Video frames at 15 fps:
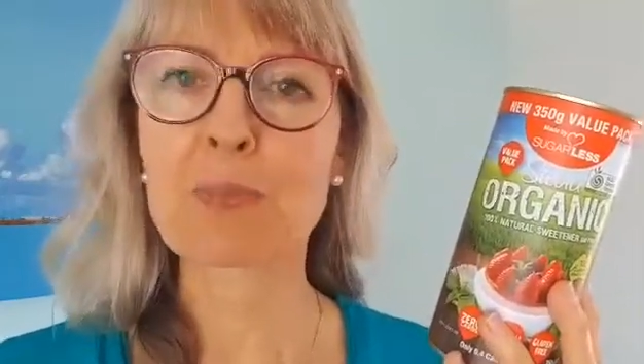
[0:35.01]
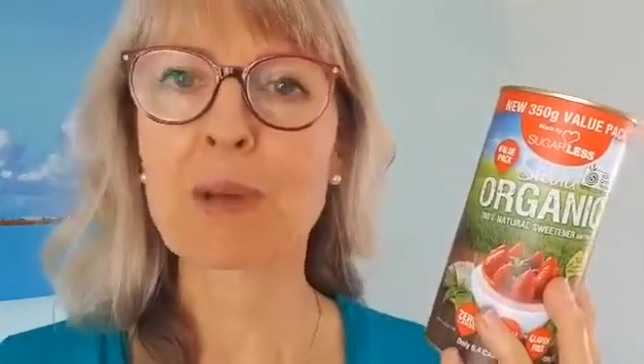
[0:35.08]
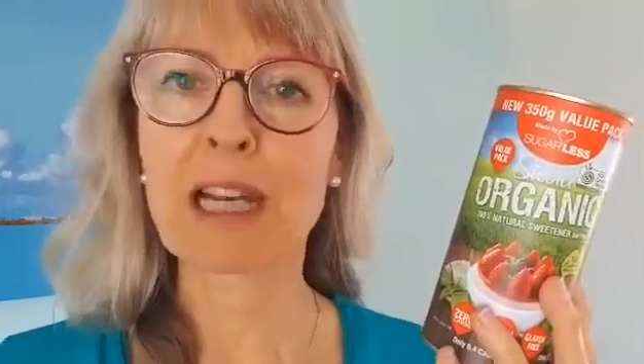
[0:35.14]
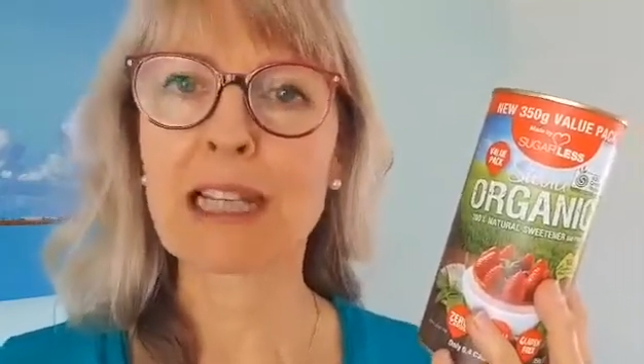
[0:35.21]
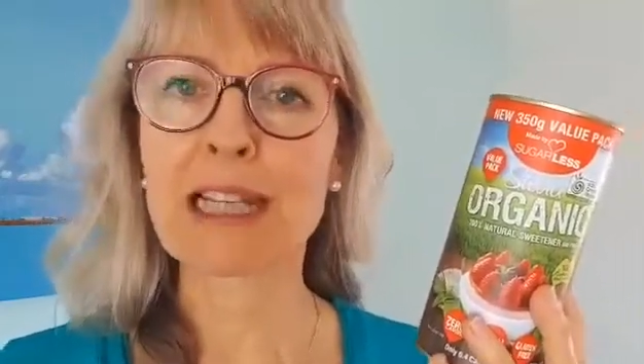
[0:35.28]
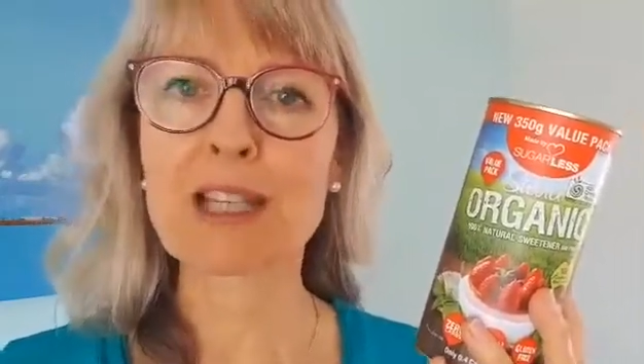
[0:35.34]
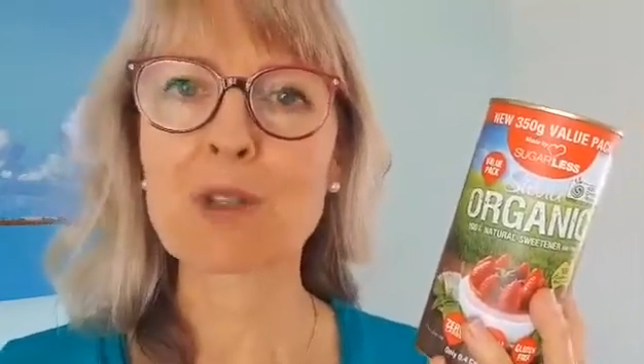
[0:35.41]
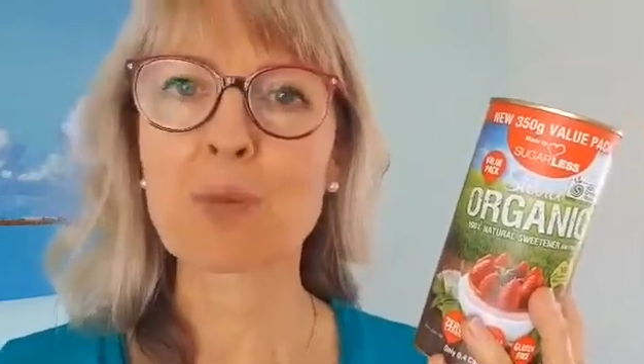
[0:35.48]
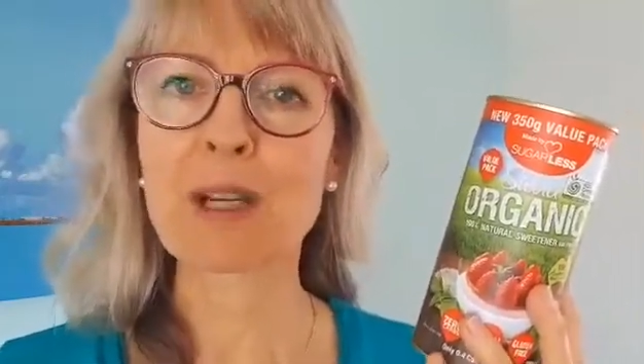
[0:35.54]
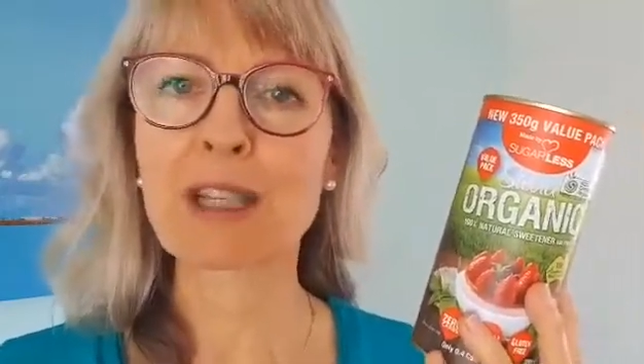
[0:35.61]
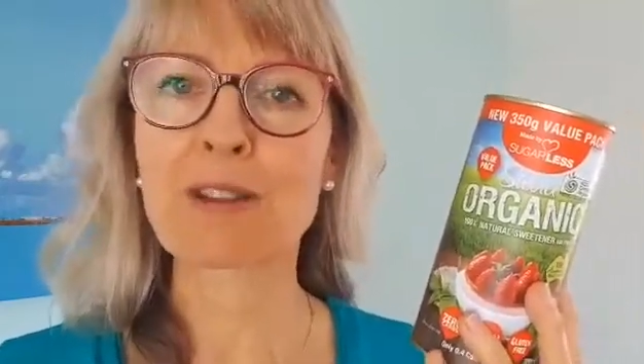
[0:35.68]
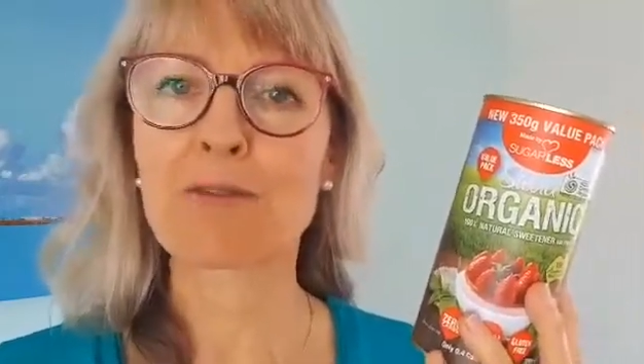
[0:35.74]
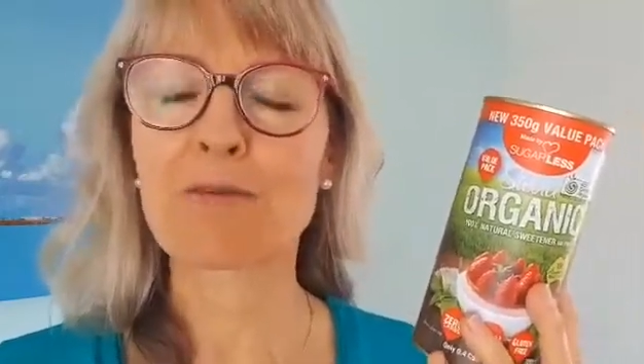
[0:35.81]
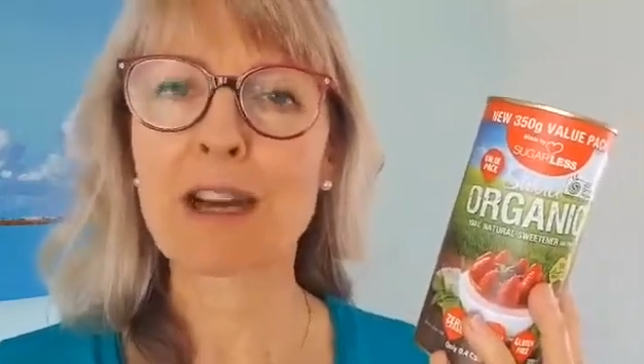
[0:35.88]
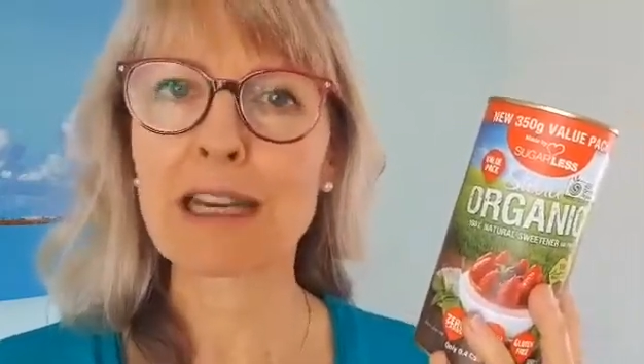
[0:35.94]
but at least we
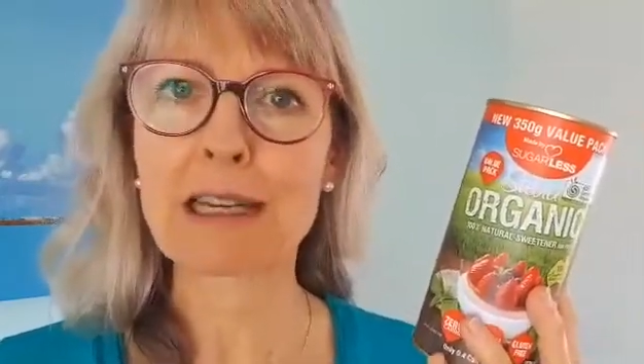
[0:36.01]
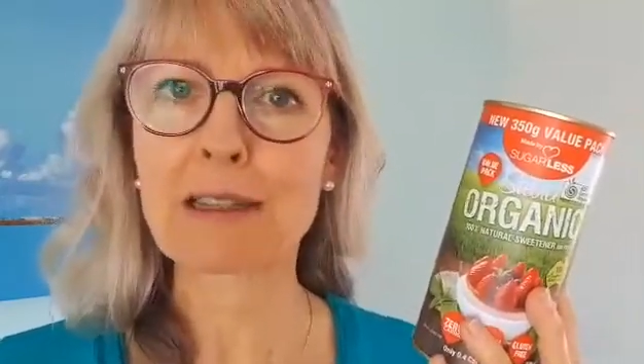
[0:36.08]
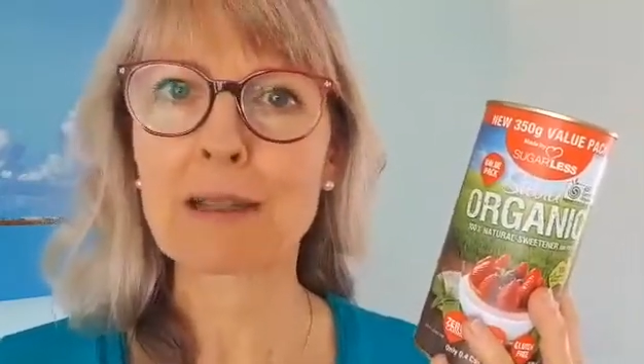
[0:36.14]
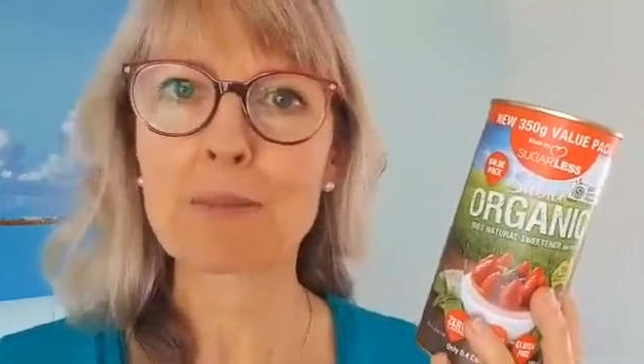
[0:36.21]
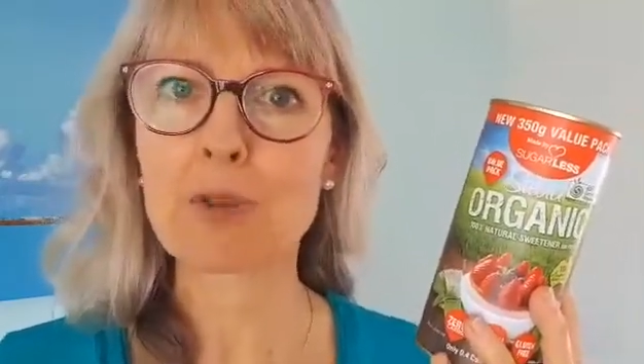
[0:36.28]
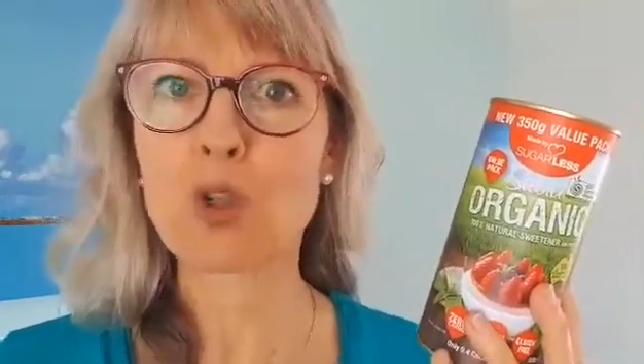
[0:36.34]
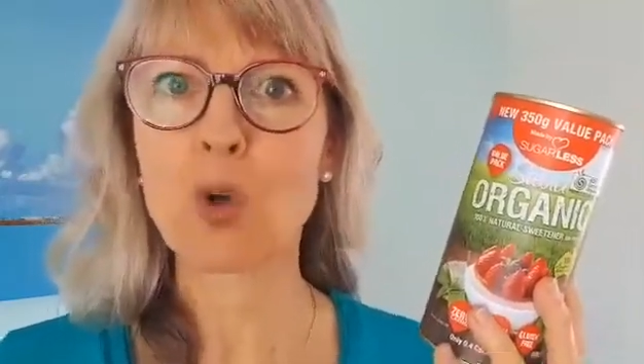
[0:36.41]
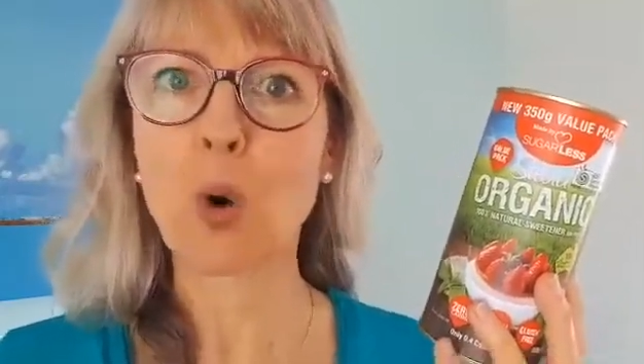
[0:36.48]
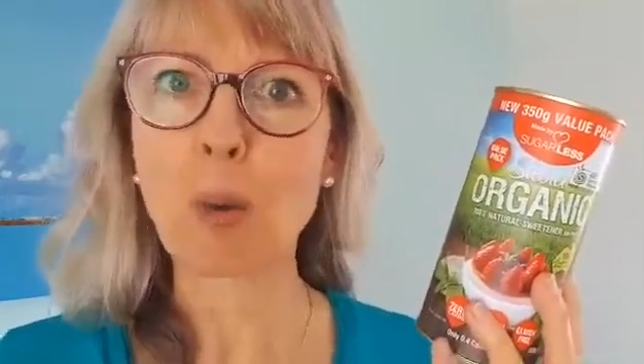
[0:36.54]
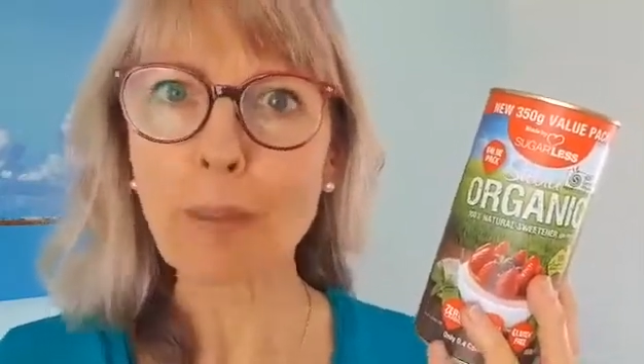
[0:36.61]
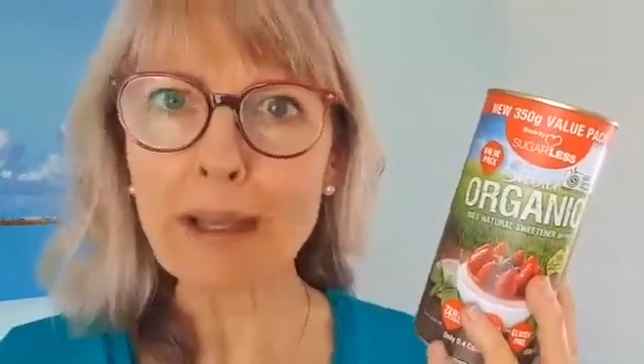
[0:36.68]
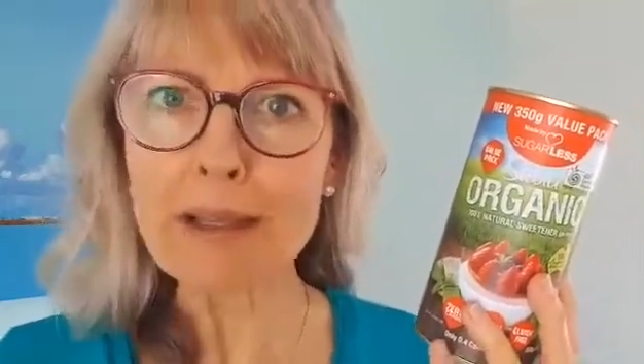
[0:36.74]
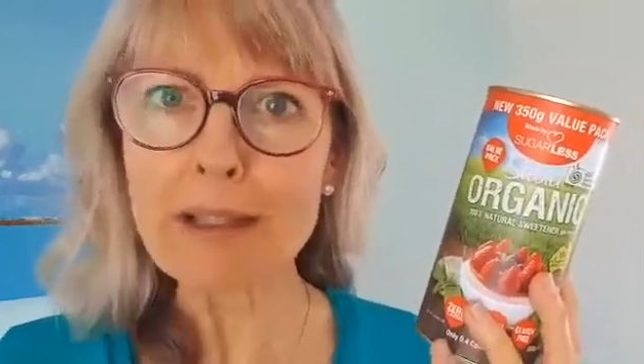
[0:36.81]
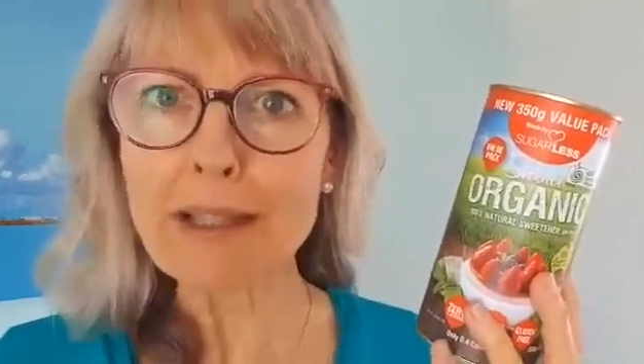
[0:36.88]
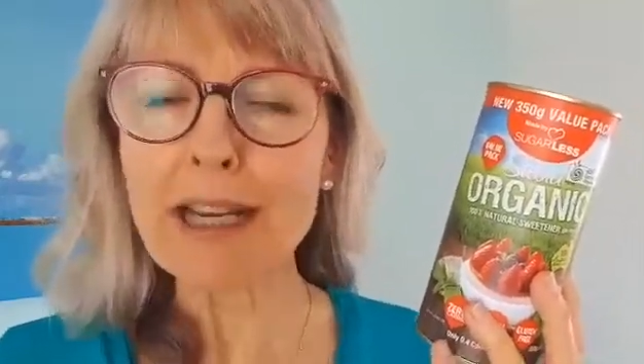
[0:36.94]
can render them
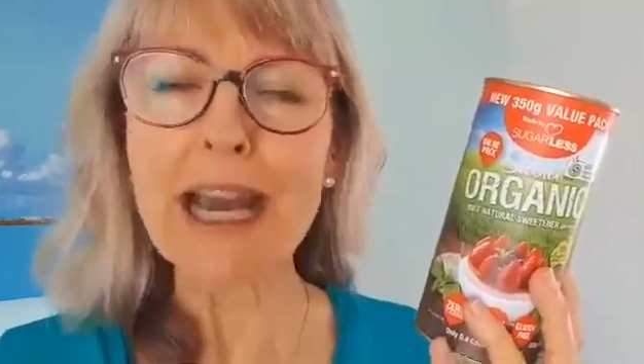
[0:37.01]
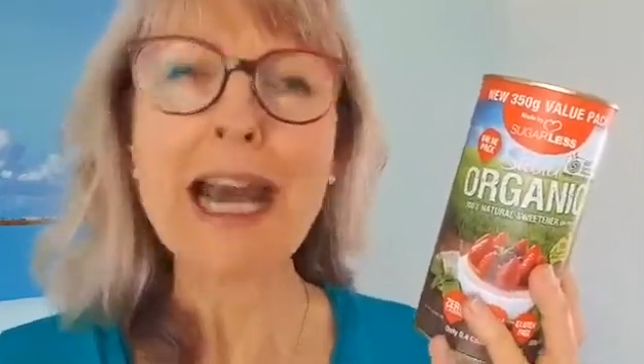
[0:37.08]
dormant.